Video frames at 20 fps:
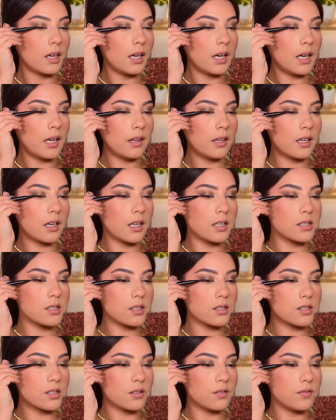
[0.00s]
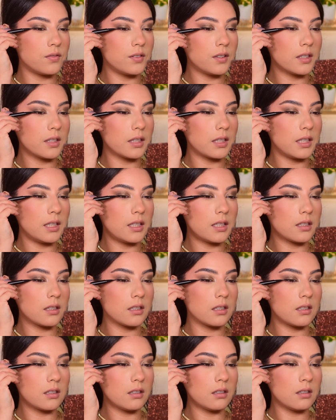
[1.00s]
And then I start to fill in a
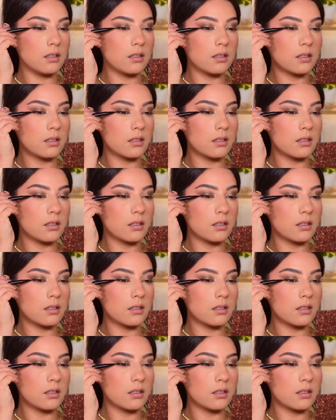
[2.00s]
little.